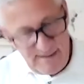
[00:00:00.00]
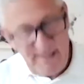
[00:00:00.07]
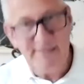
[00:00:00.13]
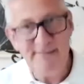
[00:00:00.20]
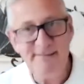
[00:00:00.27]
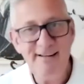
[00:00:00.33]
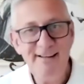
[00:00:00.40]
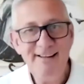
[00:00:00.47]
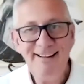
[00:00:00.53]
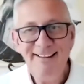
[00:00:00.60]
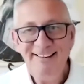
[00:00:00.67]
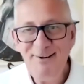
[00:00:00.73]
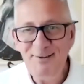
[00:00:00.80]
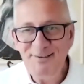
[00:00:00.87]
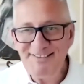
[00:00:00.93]
And
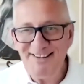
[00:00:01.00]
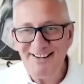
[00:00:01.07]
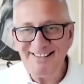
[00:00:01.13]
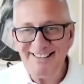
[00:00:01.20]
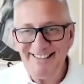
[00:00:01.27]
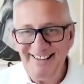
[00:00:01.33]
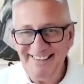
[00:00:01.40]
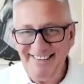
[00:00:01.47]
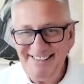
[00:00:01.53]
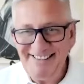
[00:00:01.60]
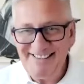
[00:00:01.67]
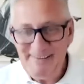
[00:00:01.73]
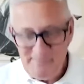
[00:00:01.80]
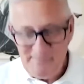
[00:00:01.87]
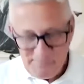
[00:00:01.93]
you start to get
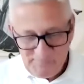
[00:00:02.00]
this